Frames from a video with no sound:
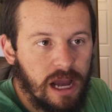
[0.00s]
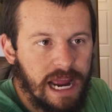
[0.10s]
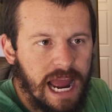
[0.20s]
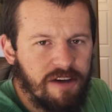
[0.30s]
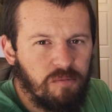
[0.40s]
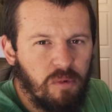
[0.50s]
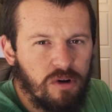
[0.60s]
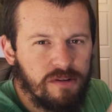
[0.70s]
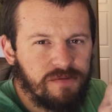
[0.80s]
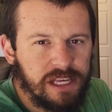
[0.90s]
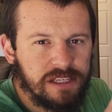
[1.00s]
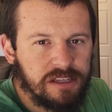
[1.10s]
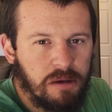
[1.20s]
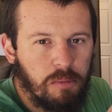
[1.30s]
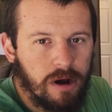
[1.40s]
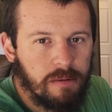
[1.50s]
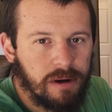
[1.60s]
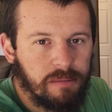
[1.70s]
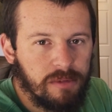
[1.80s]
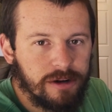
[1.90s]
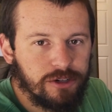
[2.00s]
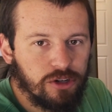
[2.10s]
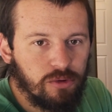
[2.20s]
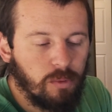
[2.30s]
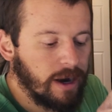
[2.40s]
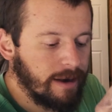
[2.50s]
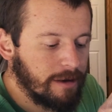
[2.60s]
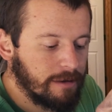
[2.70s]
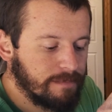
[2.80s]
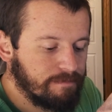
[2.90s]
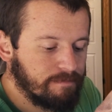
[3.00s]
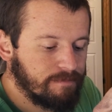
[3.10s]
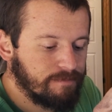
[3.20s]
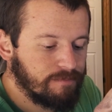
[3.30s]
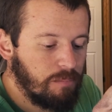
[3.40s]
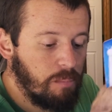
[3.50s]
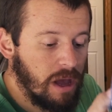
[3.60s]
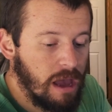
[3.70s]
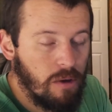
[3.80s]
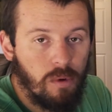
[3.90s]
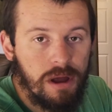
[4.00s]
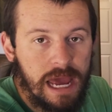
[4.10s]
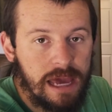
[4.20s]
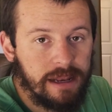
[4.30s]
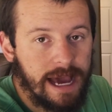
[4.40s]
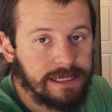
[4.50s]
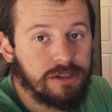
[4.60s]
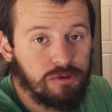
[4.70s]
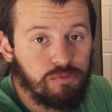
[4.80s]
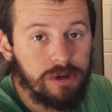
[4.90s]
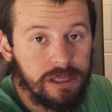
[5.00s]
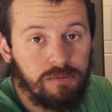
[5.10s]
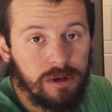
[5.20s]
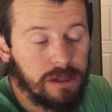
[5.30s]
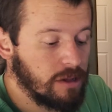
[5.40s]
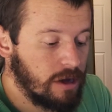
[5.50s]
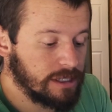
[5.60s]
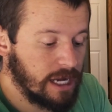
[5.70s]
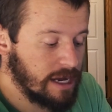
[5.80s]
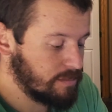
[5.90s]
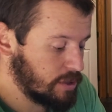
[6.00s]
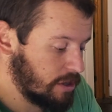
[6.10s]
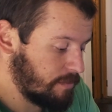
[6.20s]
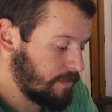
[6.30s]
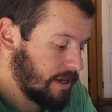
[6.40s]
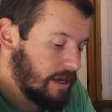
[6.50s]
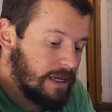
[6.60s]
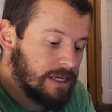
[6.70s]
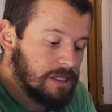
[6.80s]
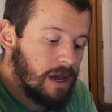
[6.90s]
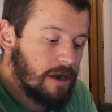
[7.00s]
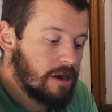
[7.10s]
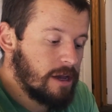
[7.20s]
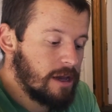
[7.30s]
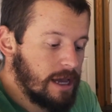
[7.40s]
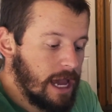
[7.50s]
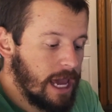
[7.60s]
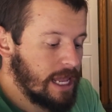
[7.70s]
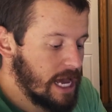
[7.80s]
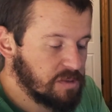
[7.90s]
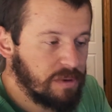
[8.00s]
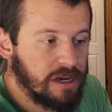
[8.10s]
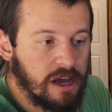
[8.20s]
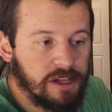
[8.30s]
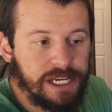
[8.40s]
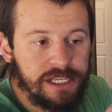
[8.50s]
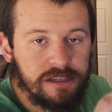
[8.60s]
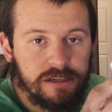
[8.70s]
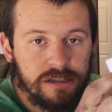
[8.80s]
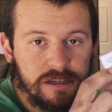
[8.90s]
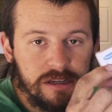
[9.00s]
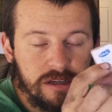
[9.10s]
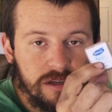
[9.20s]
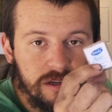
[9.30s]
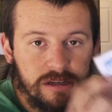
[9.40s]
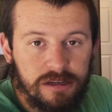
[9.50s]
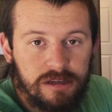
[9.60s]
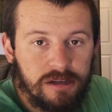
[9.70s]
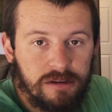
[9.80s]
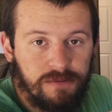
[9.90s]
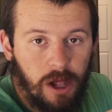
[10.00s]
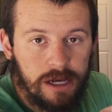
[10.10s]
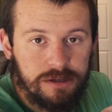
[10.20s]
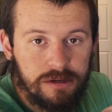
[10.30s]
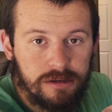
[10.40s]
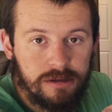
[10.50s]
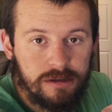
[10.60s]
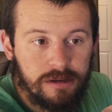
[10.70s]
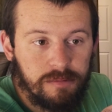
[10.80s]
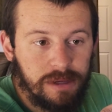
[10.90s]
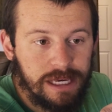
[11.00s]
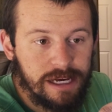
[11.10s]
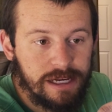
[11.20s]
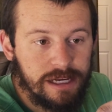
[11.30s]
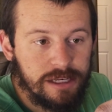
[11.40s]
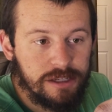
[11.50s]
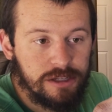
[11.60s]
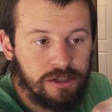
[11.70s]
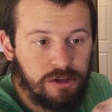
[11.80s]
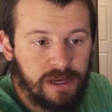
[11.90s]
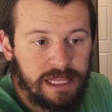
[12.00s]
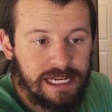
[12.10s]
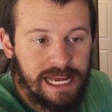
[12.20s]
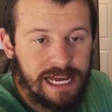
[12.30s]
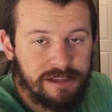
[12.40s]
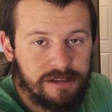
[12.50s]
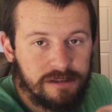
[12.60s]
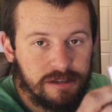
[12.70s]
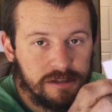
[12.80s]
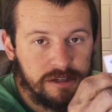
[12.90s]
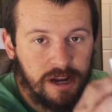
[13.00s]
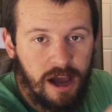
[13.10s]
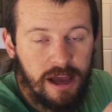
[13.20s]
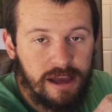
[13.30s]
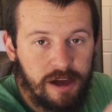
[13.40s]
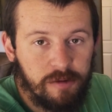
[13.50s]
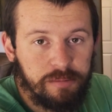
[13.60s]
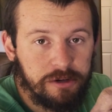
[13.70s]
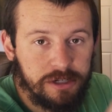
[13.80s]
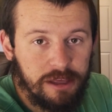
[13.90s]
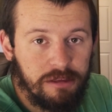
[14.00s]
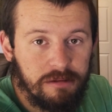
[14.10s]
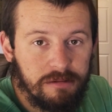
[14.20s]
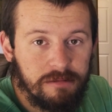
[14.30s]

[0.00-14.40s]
I have more of these somewhere, but I'm not sure where. But one head lasts a really, really long time, so it doesn't matter. And last but not least, floss. Because doing the dance does not help your teeth.